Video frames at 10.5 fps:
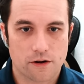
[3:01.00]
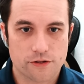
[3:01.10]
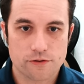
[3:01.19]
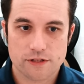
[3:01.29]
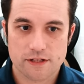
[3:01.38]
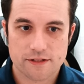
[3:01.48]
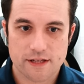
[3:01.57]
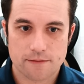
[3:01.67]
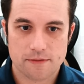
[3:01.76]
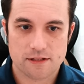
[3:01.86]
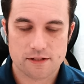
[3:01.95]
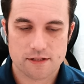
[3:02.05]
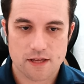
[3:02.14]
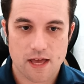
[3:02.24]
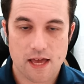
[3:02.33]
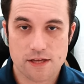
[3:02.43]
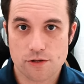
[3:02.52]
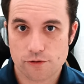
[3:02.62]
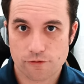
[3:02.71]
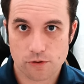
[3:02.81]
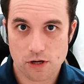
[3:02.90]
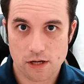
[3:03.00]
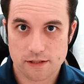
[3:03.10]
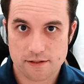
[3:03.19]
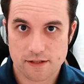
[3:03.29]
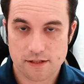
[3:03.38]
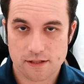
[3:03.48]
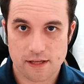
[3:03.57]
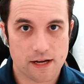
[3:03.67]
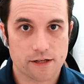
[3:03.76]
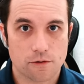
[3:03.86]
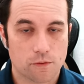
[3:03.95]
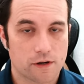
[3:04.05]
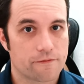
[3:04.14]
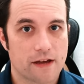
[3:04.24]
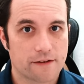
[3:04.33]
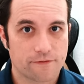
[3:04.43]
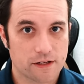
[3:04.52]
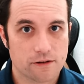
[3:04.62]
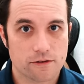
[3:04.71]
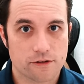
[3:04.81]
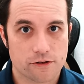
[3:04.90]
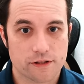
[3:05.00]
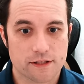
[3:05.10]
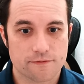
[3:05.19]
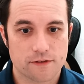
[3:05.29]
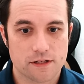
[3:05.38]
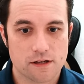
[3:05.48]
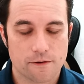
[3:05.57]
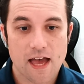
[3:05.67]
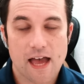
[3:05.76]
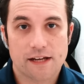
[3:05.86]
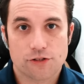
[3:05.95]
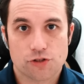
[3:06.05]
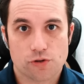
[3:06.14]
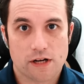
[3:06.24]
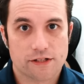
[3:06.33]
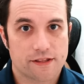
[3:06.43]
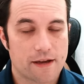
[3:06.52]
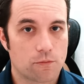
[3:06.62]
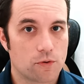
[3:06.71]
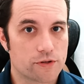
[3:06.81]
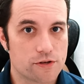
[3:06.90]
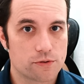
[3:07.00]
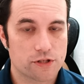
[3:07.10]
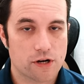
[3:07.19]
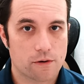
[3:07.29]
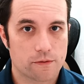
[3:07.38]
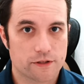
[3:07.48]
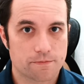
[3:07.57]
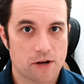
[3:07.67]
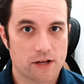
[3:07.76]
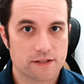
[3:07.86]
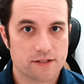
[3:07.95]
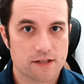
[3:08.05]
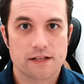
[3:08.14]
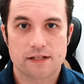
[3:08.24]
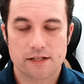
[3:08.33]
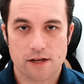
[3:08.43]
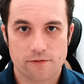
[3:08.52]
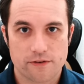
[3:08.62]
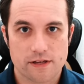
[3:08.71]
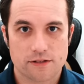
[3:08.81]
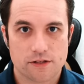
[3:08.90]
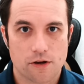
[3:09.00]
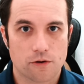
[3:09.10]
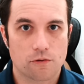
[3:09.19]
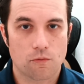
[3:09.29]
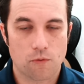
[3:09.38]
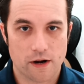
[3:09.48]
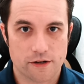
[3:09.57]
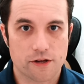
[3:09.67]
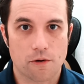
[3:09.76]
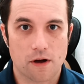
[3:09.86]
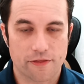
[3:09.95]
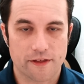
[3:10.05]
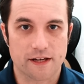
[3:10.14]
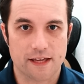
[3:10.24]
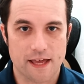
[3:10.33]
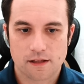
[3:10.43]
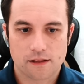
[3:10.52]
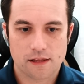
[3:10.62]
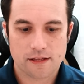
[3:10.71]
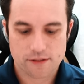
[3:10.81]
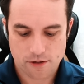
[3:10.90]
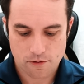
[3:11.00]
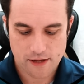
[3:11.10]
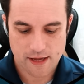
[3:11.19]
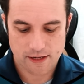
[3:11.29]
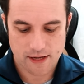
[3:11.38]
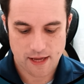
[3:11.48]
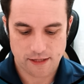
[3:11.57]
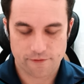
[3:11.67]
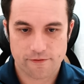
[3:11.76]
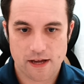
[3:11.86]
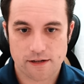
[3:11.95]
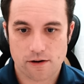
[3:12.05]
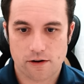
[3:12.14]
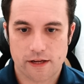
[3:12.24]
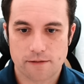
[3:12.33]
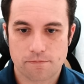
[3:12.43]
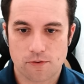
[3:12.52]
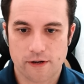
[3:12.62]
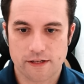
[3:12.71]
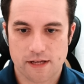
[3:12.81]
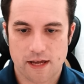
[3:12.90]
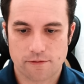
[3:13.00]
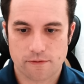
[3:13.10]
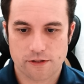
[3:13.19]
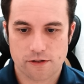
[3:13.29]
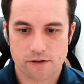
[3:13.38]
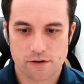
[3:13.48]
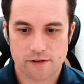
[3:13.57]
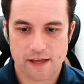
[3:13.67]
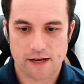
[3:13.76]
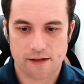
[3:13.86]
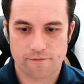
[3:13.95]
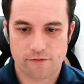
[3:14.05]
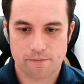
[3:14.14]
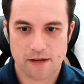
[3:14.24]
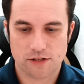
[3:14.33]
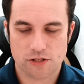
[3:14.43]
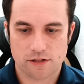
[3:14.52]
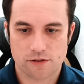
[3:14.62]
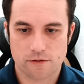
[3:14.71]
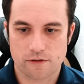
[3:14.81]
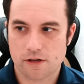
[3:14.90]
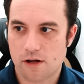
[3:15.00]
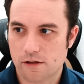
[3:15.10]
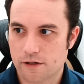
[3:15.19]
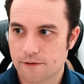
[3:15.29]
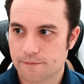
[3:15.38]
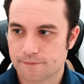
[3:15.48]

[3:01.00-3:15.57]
using statements, a useful constant that I don't want to fat finger during this video, and a struct that we'll use in our response to tell VS Code where to go authenticate. Let's go ahead and define our endpoint and return that information to the caller.